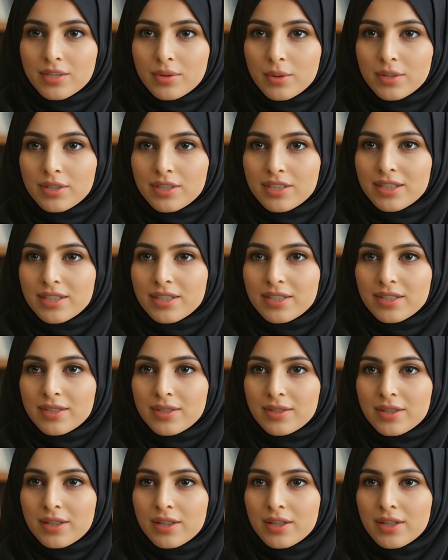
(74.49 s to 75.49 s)
we're
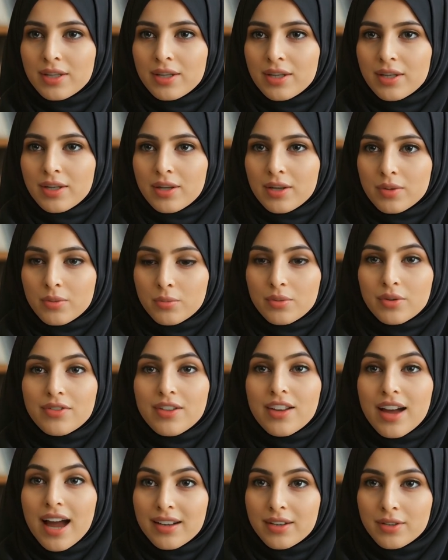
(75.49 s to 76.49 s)

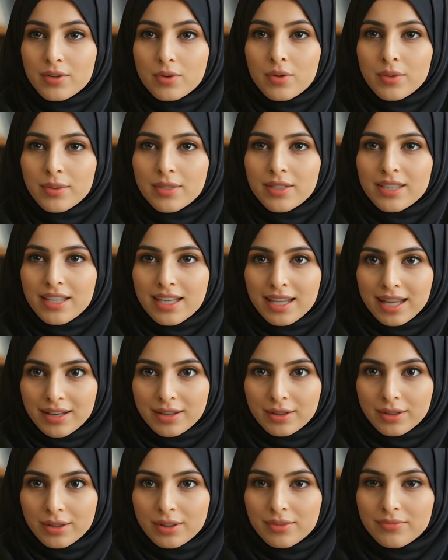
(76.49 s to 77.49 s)
not equipped to
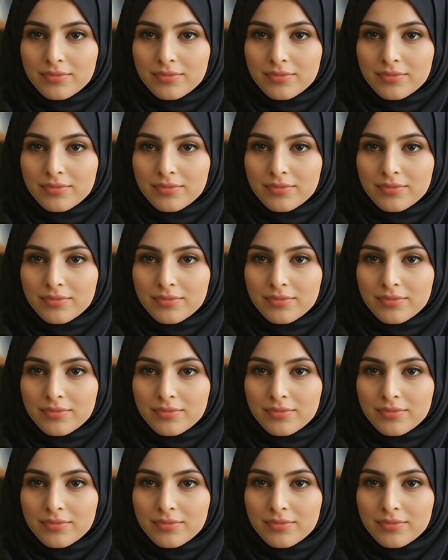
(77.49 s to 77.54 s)
handle?